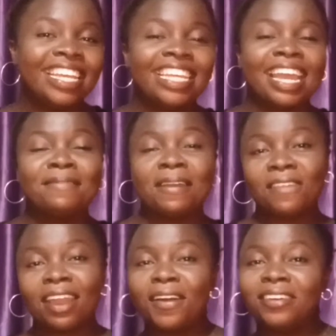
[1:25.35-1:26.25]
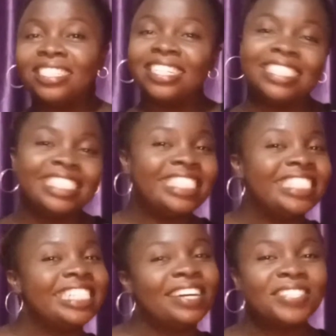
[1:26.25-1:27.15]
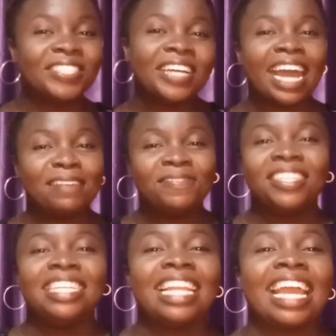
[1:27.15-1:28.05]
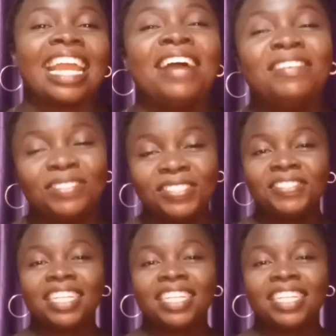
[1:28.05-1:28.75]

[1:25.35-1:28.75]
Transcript: yeah my friend called in on the show i was so happy like i was really,